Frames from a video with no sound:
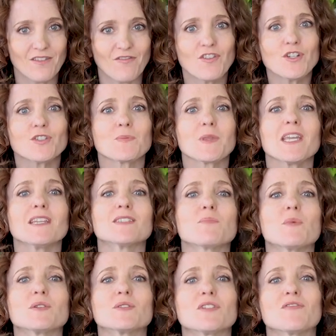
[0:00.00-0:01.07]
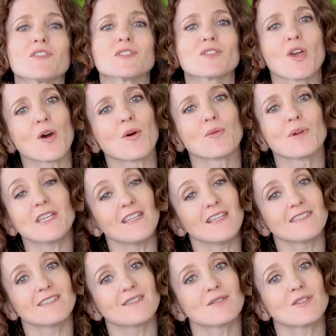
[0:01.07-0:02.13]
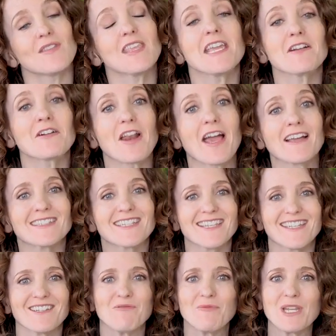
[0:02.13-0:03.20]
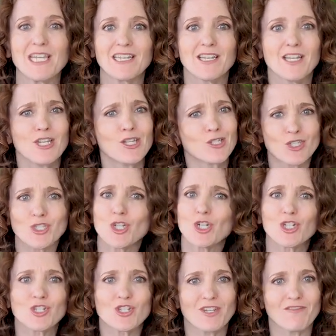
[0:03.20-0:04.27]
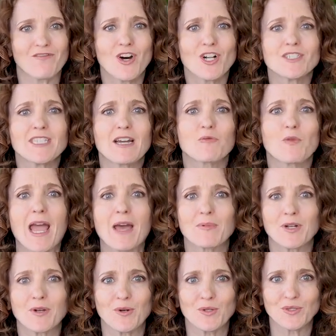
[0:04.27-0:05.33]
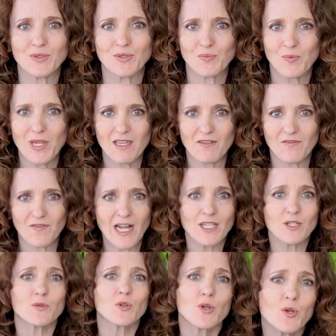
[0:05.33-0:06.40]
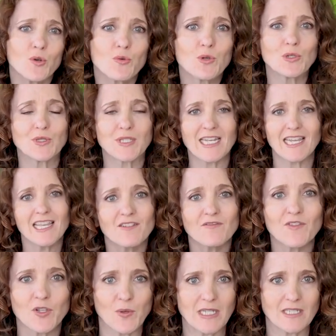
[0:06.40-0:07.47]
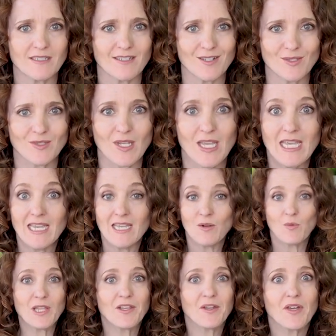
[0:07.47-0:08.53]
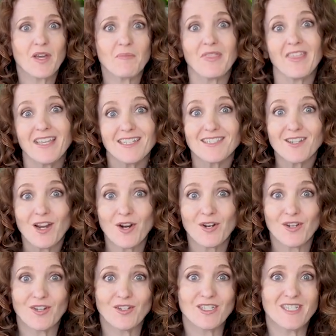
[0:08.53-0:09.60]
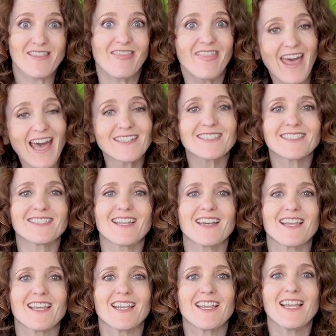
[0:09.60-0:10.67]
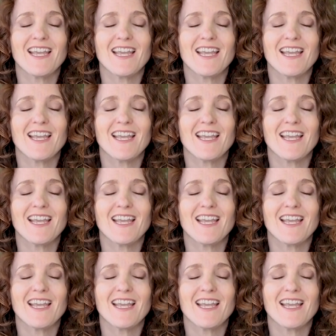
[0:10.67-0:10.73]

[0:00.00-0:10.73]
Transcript: the first place most of us go is to the internet. We search and fall down rabbit holes. We follow gurus and influencers. We look up this article and that study.